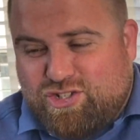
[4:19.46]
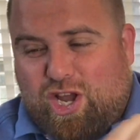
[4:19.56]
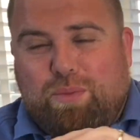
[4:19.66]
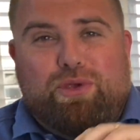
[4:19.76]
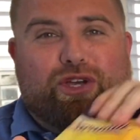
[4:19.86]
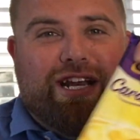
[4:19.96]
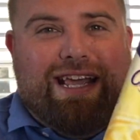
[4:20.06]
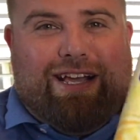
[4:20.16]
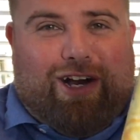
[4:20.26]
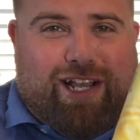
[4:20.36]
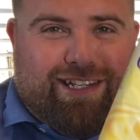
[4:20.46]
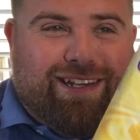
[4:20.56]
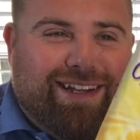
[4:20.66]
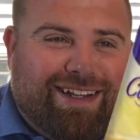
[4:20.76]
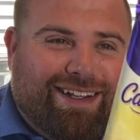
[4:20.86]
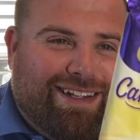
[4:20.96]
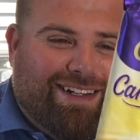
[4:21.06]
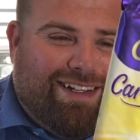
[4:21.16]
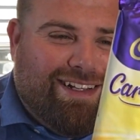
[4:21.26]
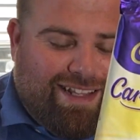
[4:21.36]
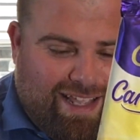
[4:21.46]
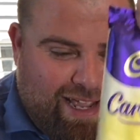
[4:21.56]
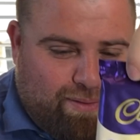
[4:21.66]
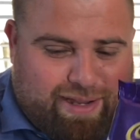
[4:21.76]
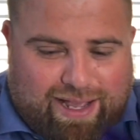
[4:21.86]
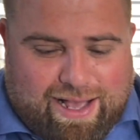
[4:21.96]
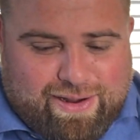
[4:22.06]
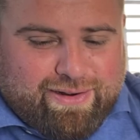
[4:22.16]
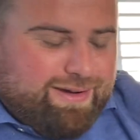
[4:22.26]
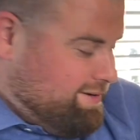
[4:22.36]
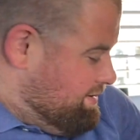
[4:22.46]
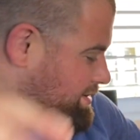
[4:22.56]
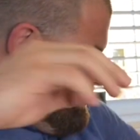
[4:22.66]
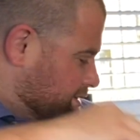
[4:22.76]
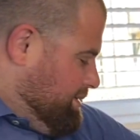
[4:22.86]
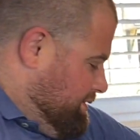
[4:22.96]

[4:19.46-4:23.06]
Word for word: soap you can eat, guys. Here we go. Oh my god, I